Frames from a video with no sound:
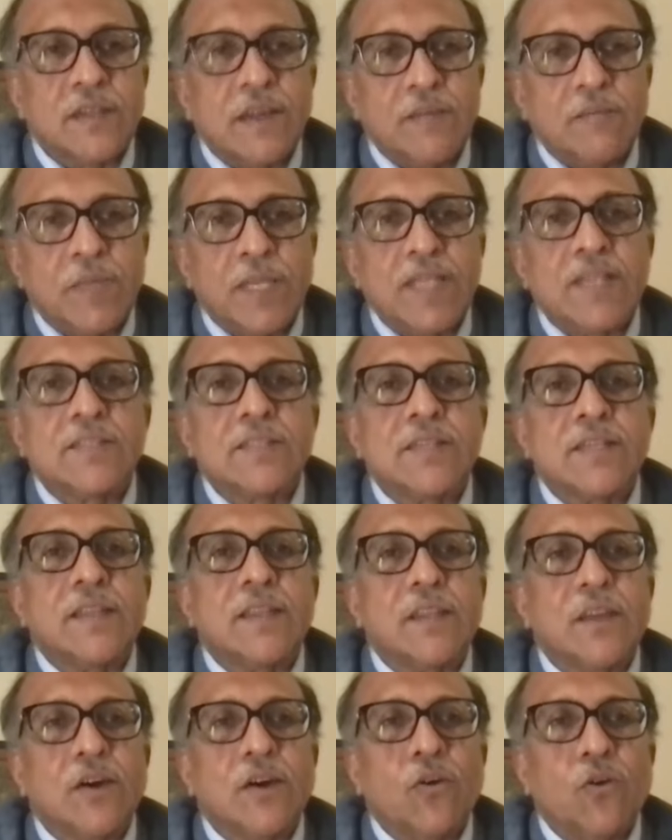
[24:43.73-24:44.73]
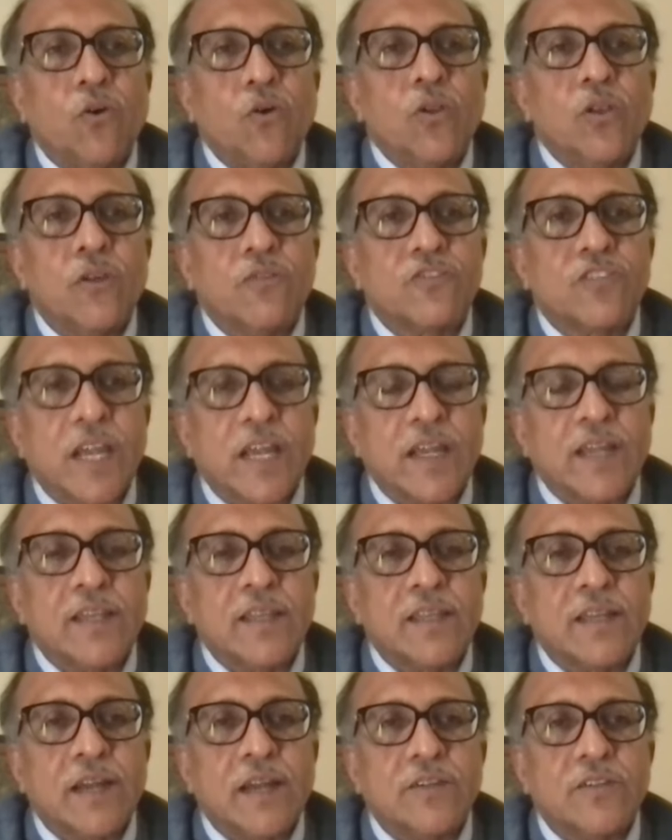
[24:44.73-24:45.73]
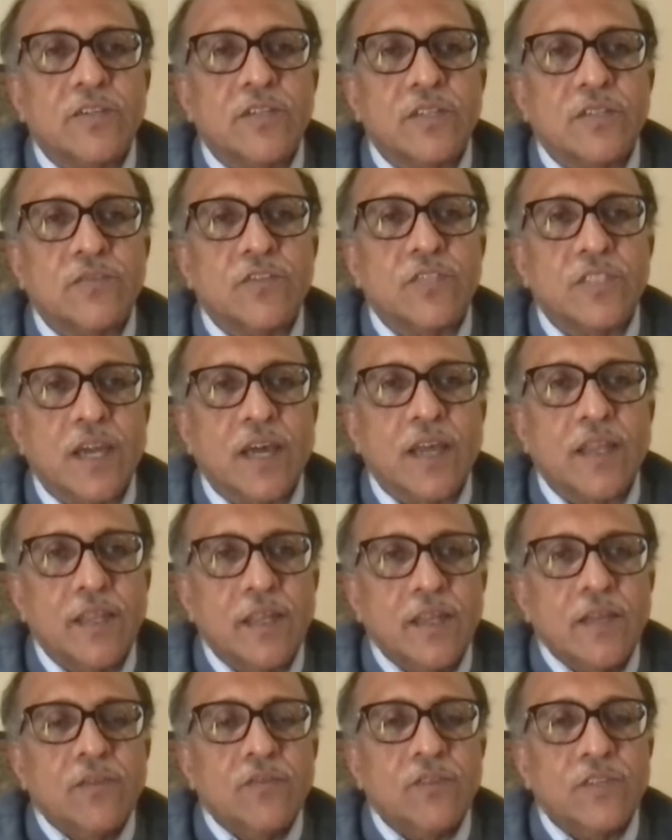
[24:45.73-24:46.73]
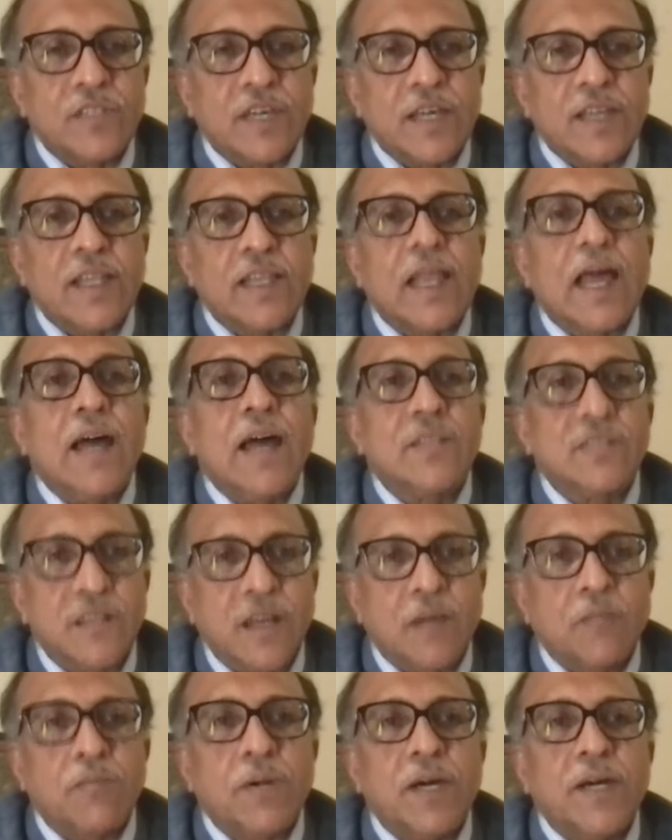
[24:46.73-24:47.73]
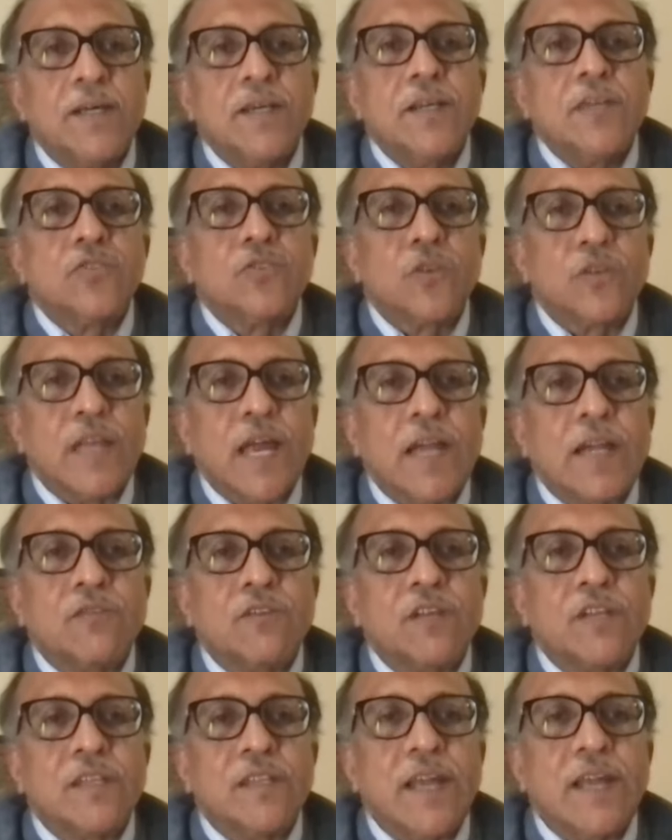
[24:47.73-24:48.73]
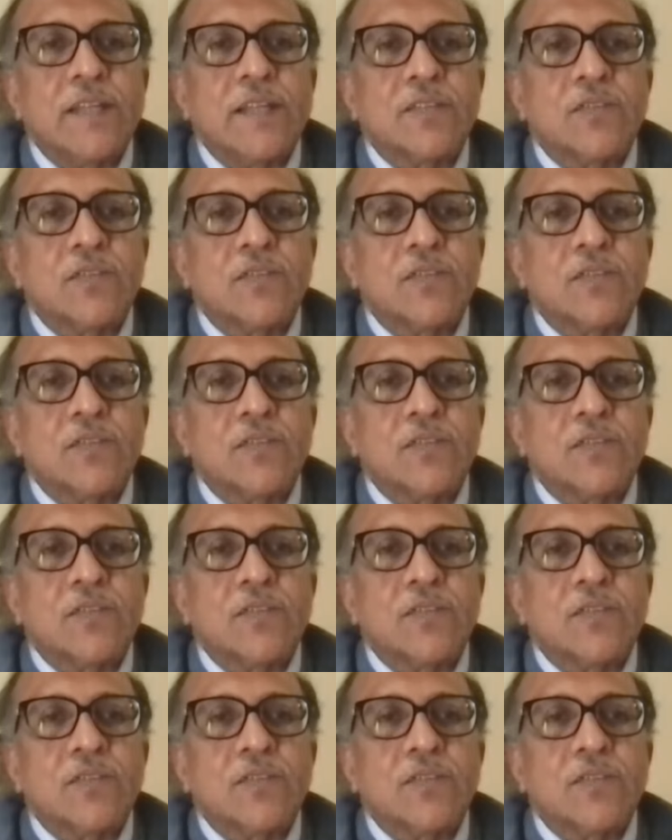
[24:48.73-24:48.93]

brings in the whole of Schengen countries, which are a large number. So that is